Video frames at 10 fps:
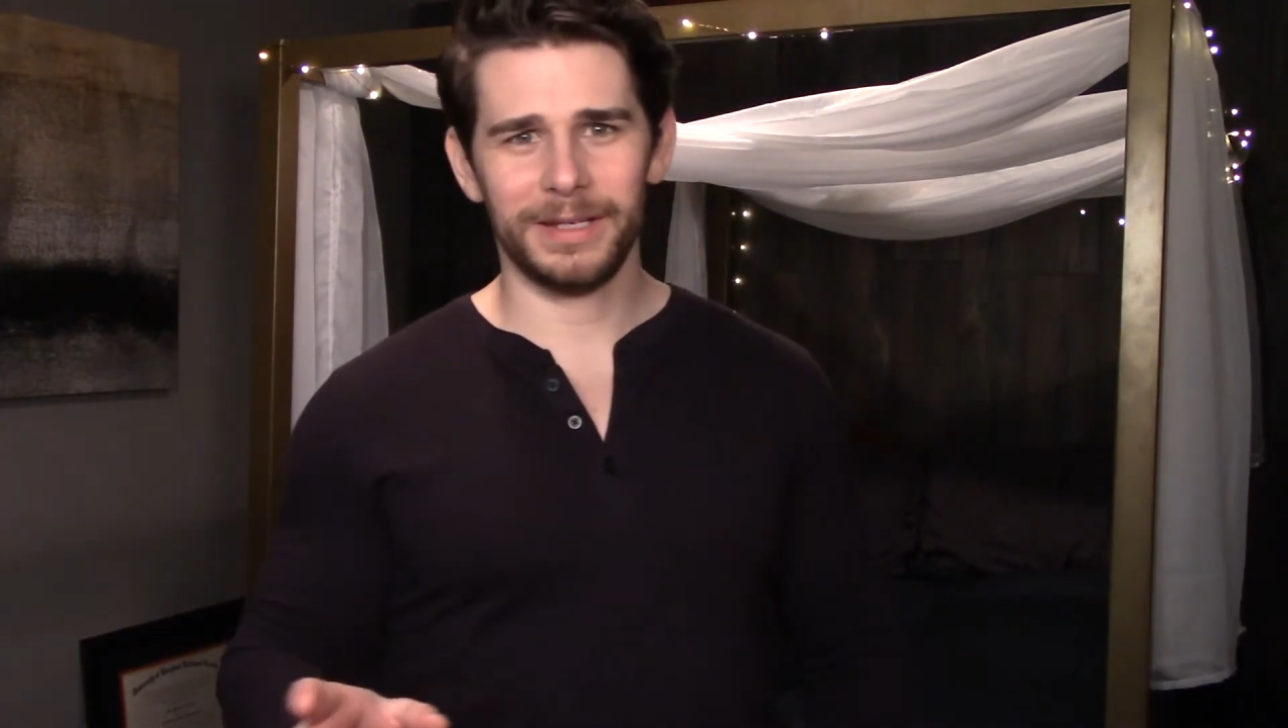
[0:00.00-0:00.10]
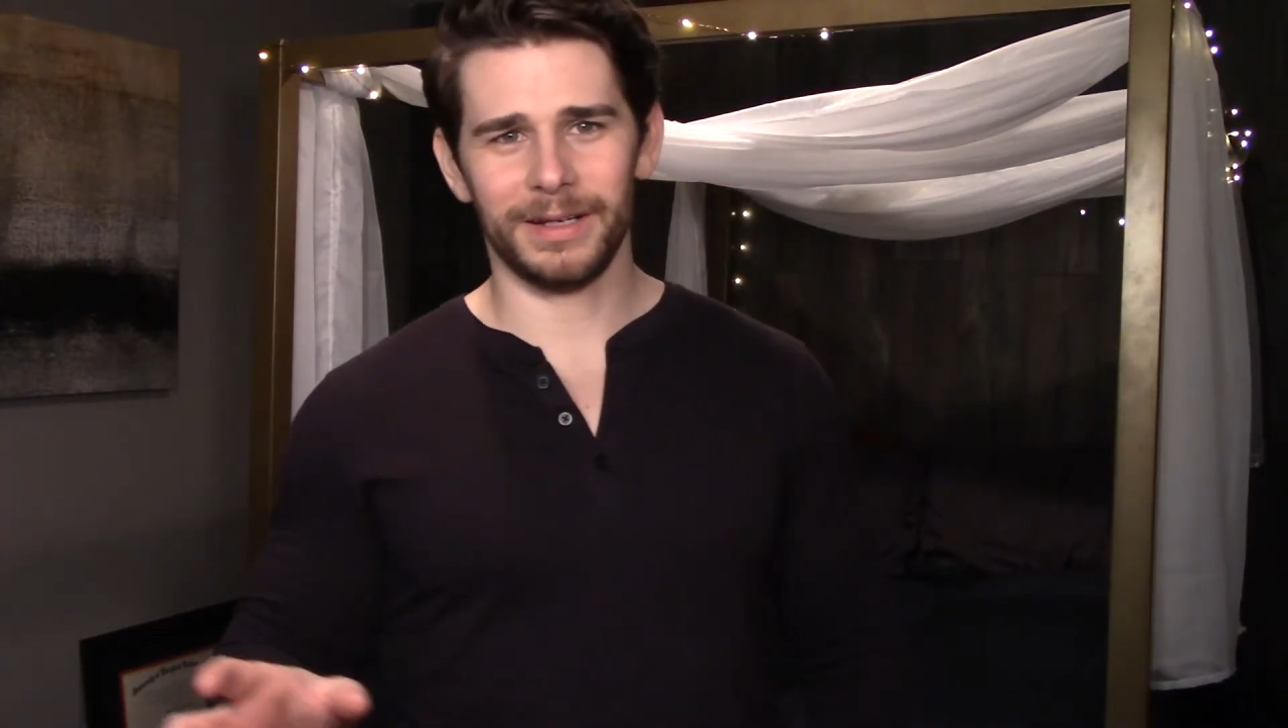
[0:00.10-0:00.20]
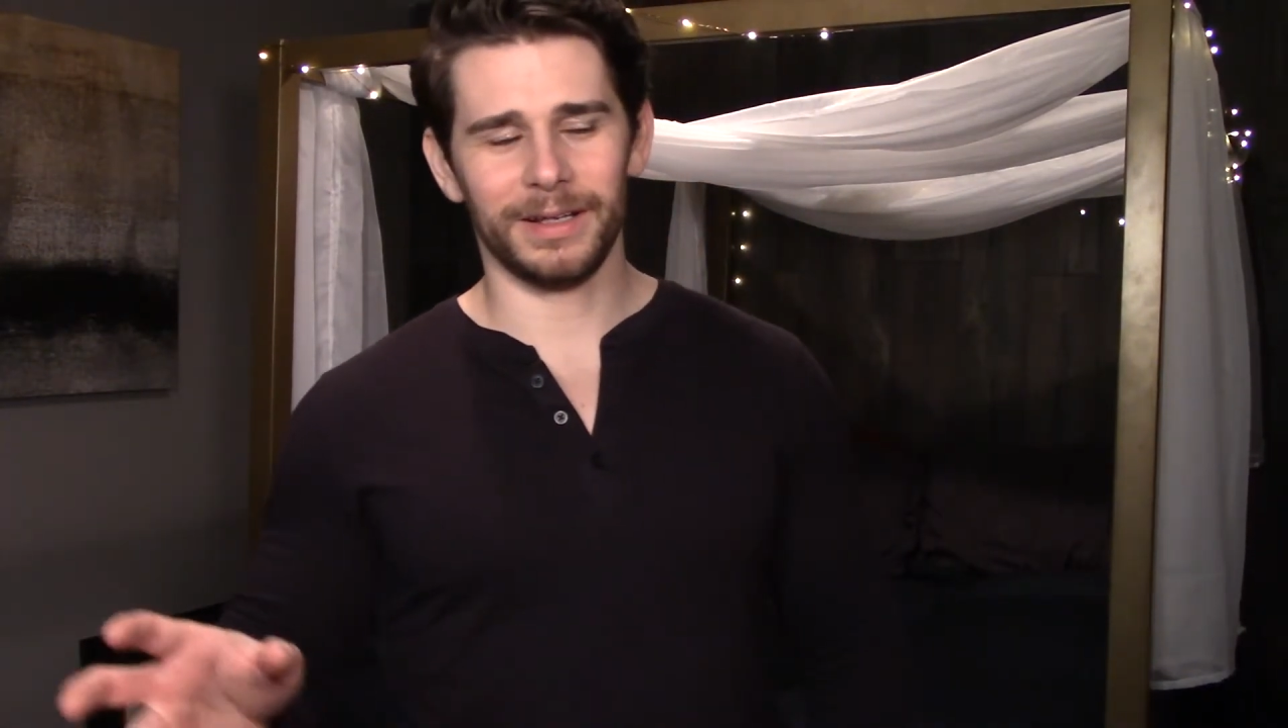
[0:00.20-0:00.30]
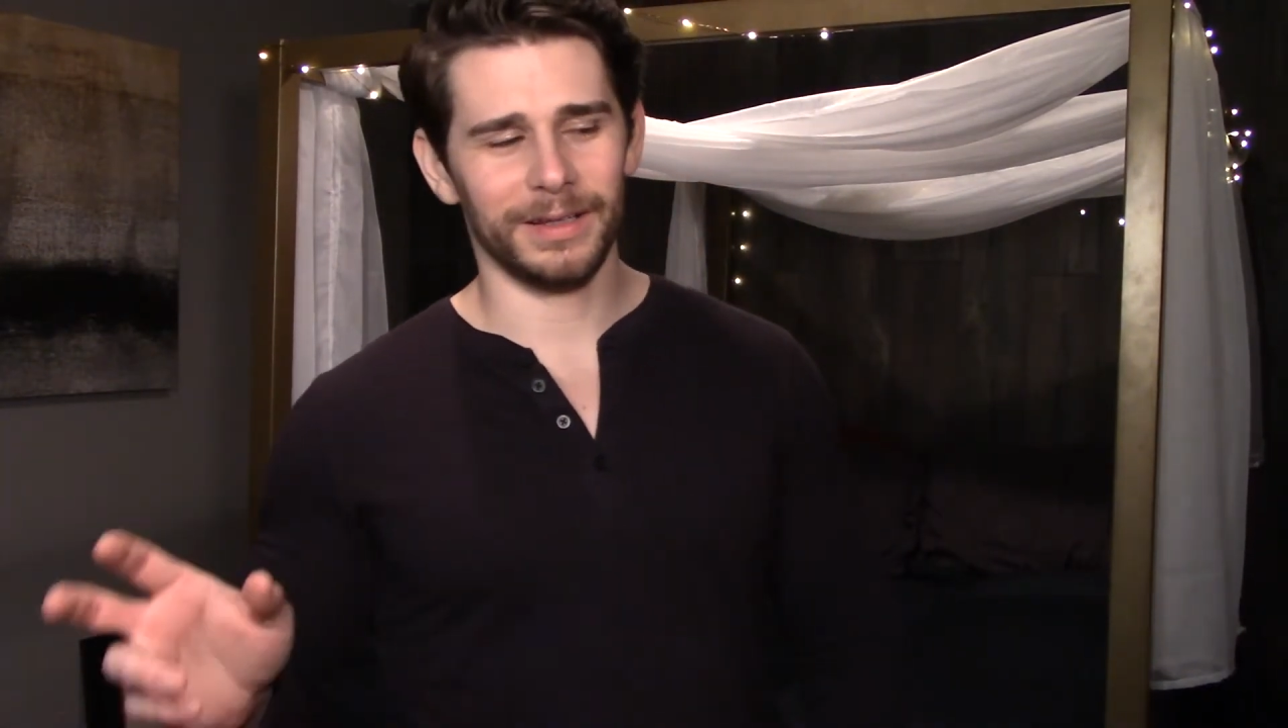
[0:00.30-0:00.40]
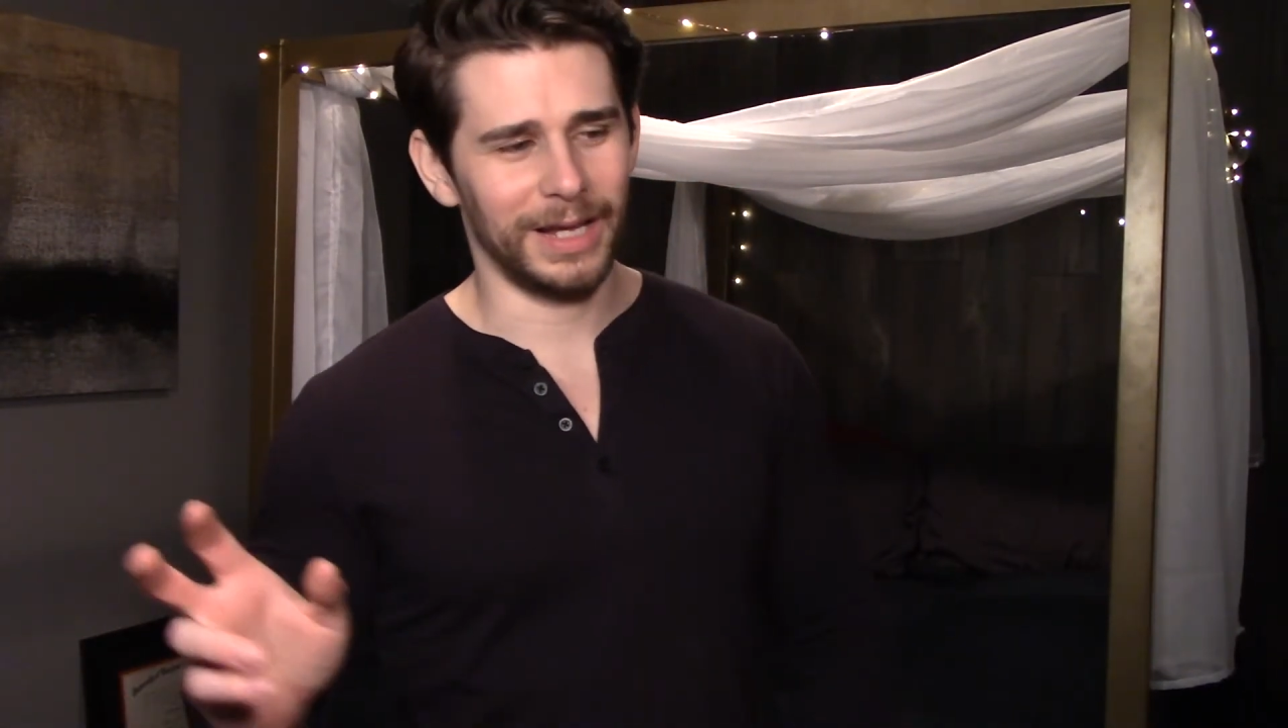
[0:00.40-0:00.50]
A
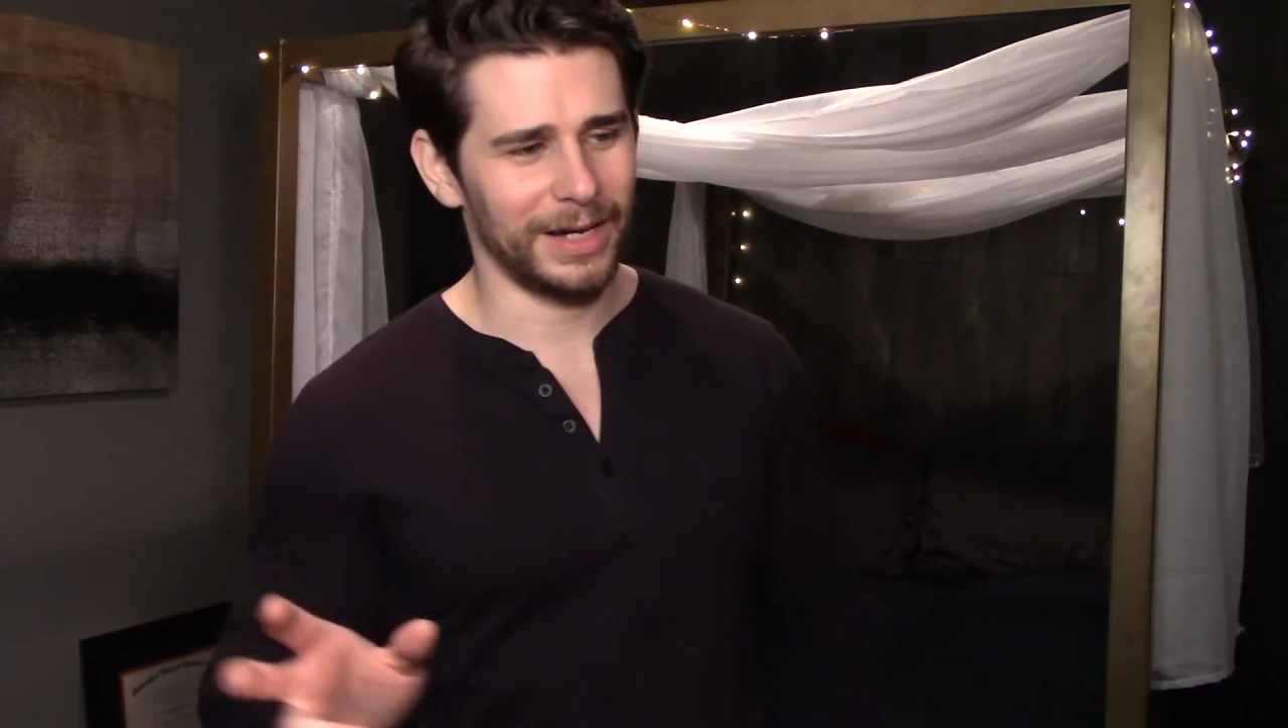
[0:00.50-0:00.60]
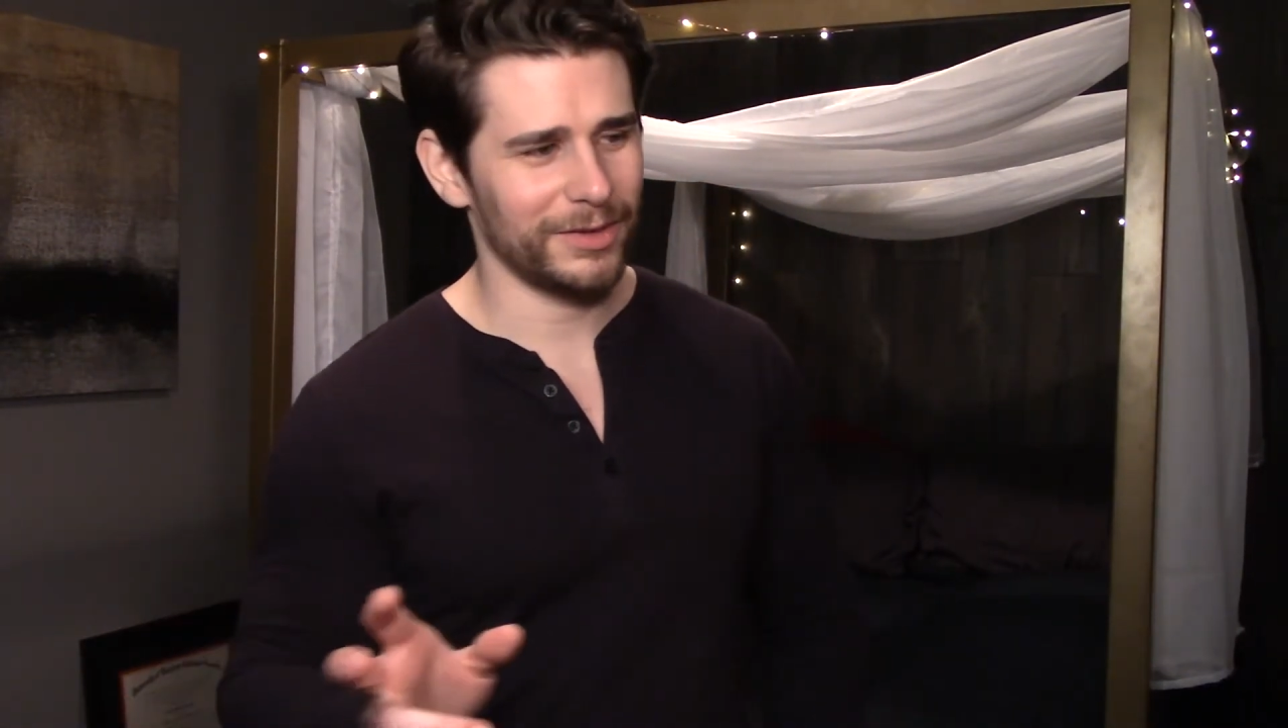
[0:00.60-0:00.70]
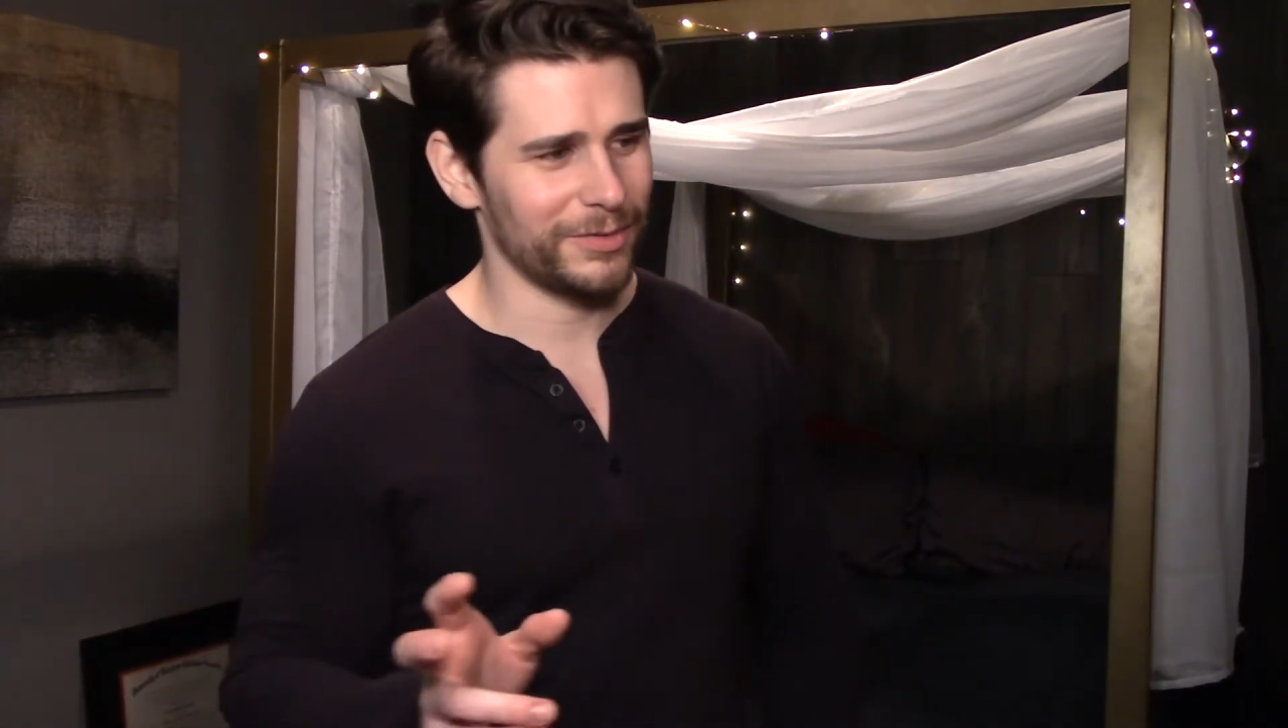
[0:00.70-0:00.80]
lot of